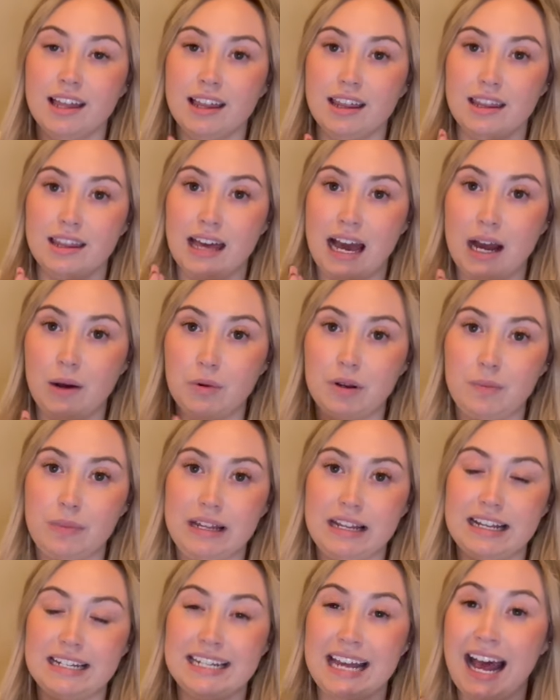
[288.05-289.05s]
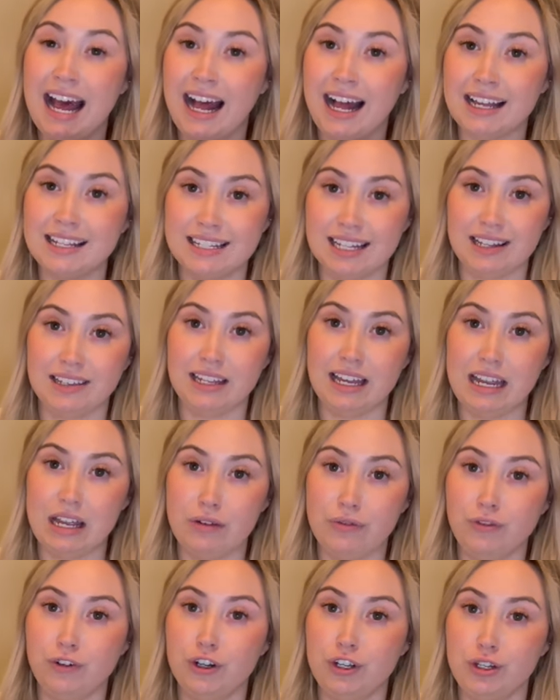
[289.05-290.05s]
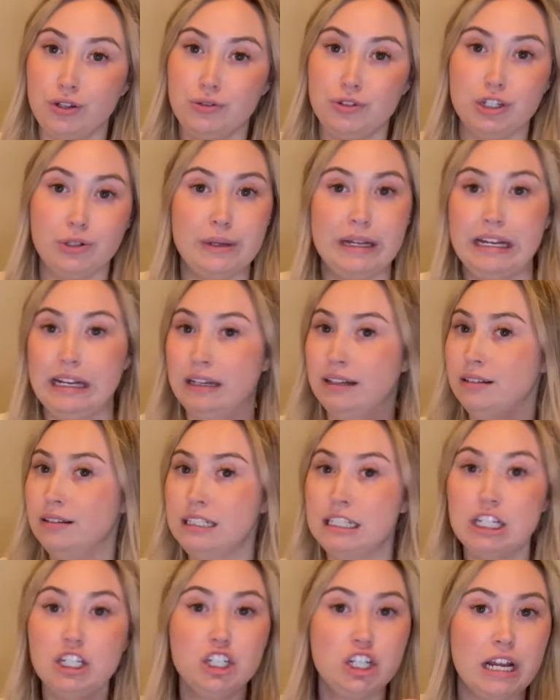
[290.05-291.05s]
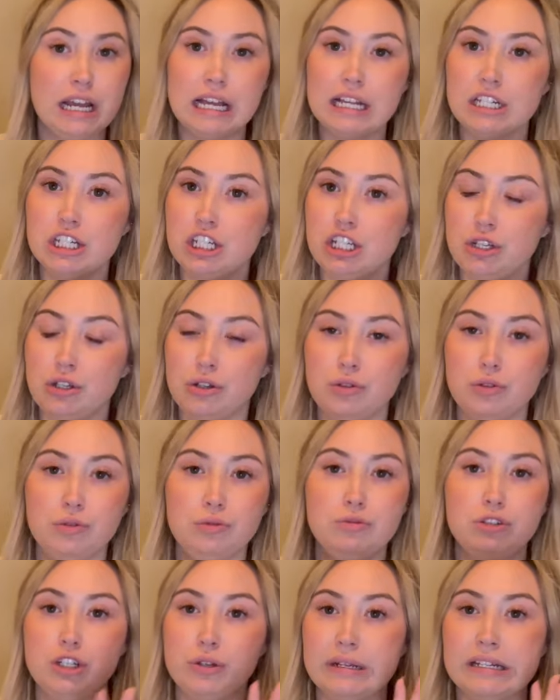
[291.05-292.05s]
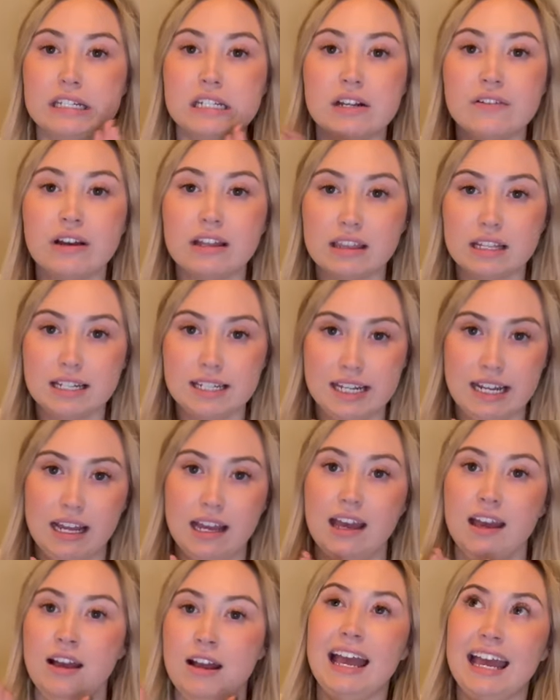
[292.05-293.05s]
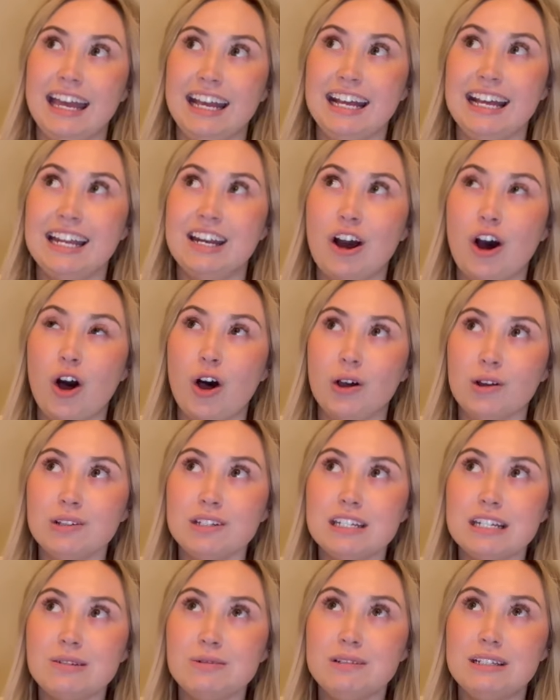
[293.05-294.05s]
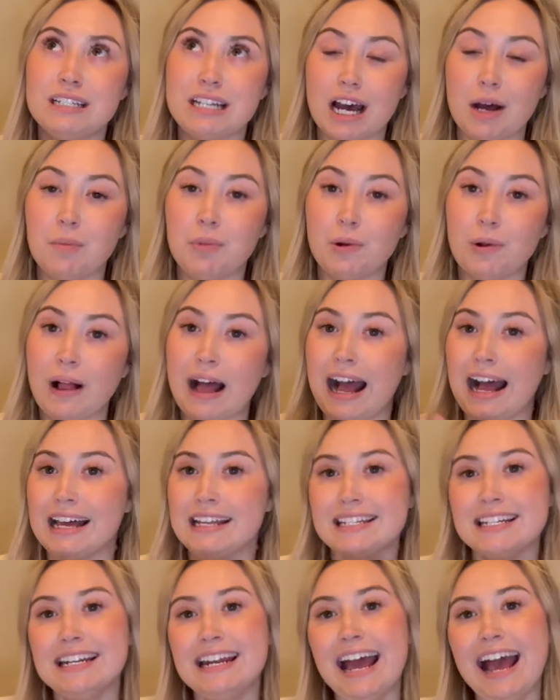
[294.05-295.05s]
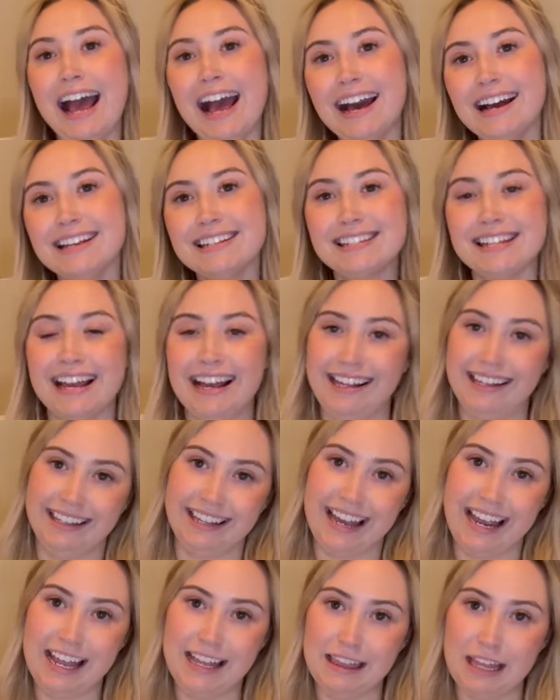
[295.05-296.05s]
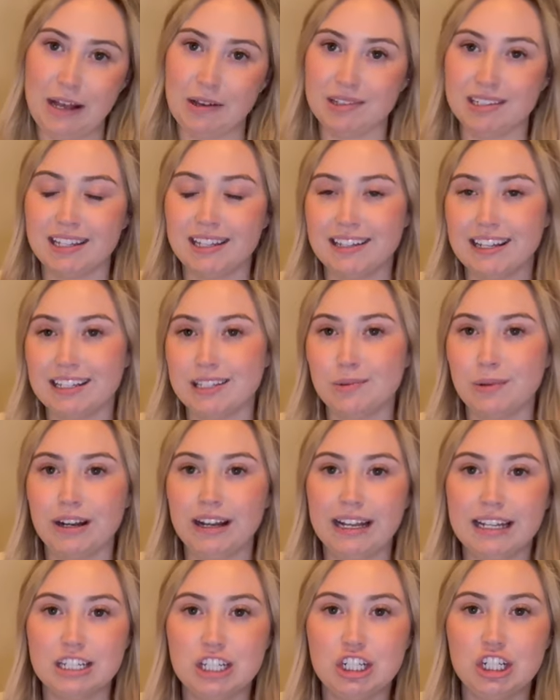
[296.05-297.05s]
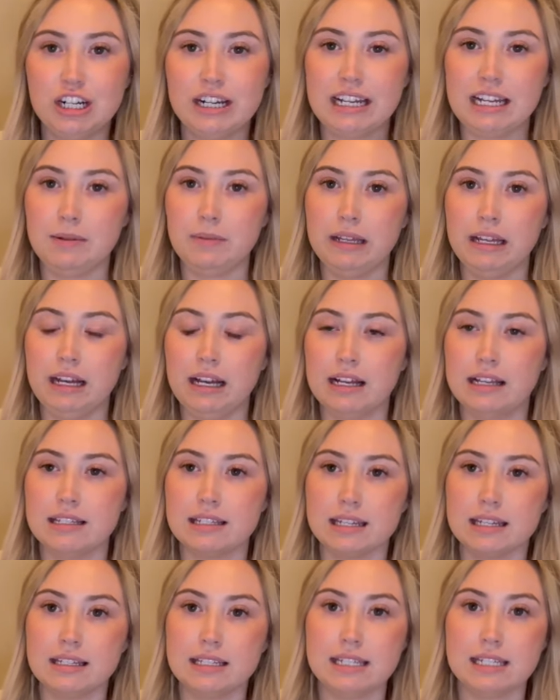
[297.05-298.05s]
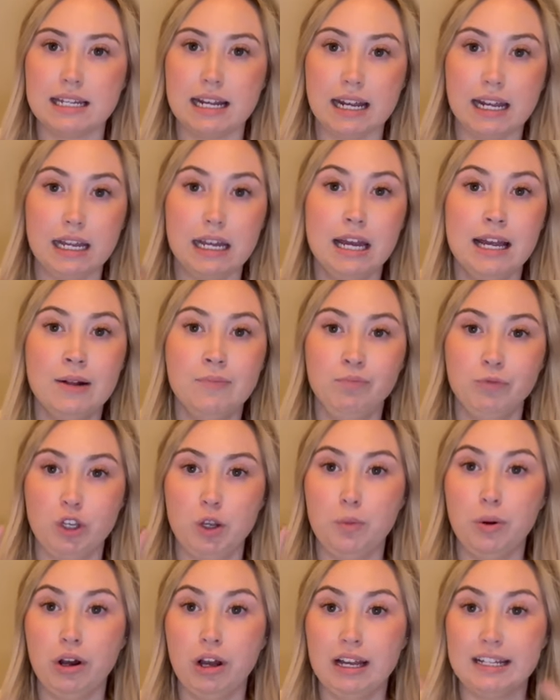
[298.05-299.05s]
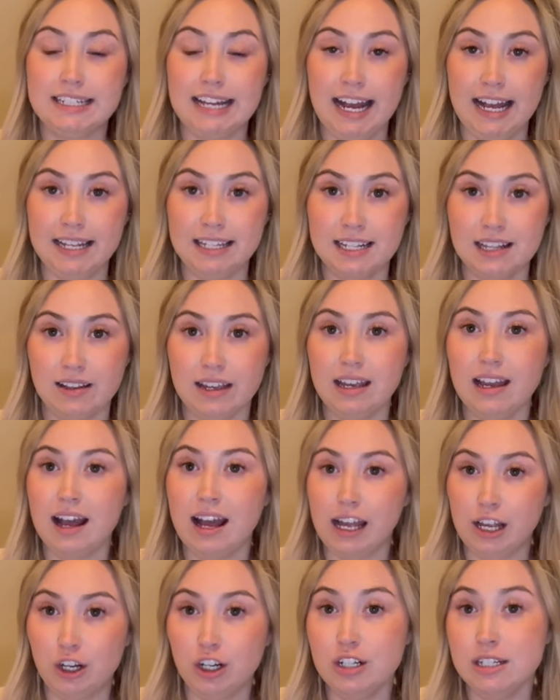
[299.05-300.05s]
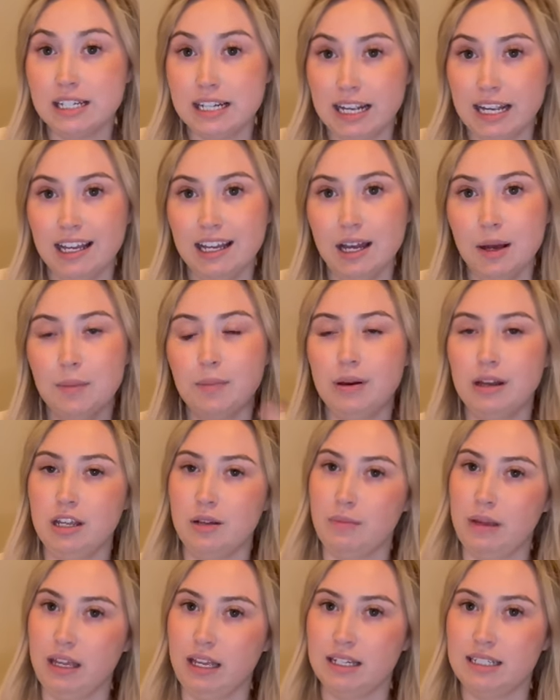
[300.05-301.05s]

That would be a task light for you doing dishes, you doing stuff at the sink. It can also double as an accent light though, so that's where it gets tricky, because let's say you put a task light at your sink, but you make it